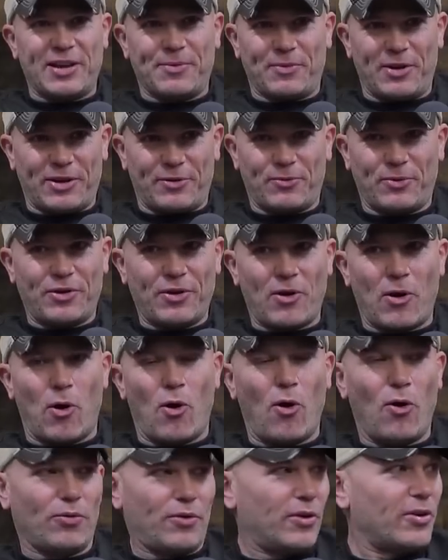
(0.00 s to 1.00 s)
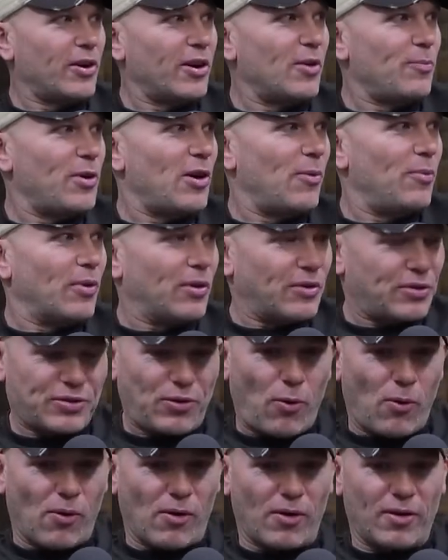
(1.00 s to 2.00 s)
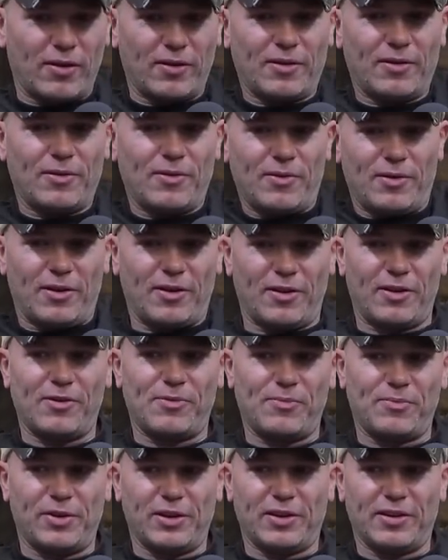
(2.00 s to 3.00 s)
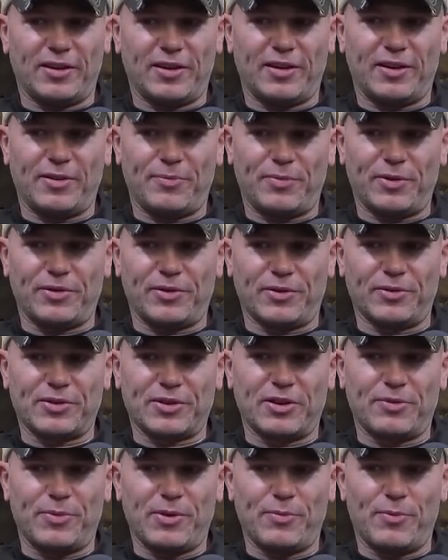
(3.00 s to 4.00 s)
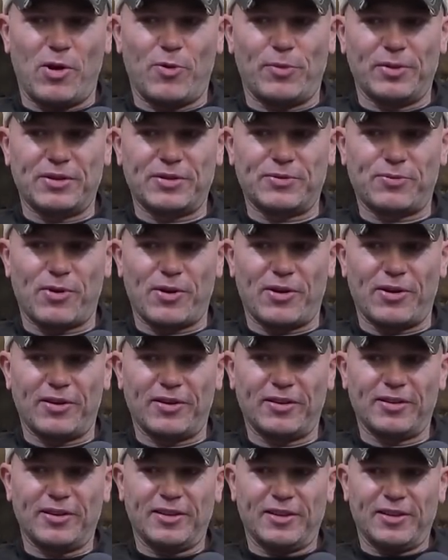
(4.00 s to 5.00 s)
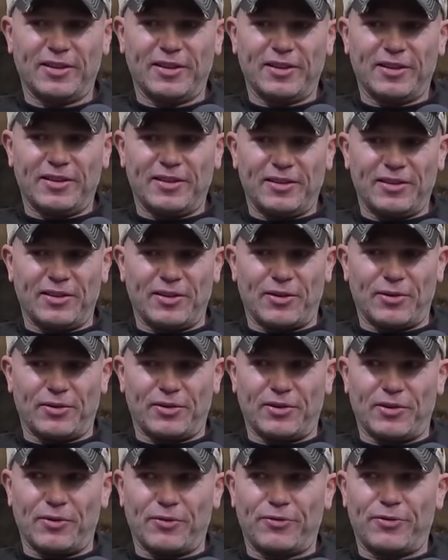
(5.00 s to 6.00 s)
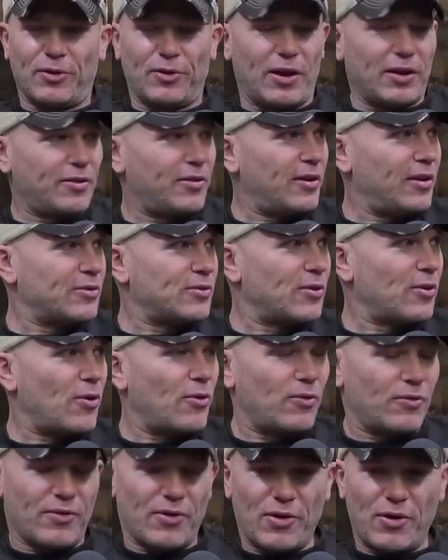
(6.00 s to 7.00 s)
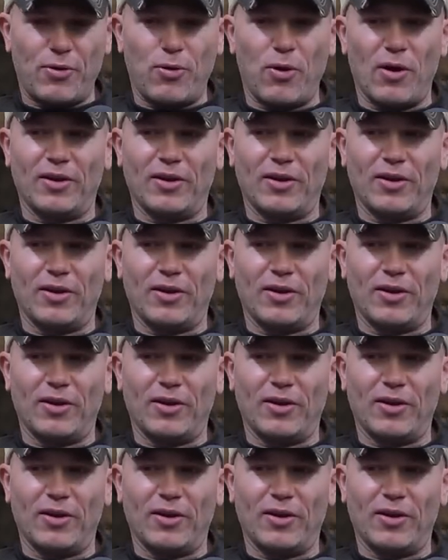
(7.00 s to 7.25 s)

Like, when they're on, they're going to be able to score. But there's going to be moments where you don't feel like things are going very well.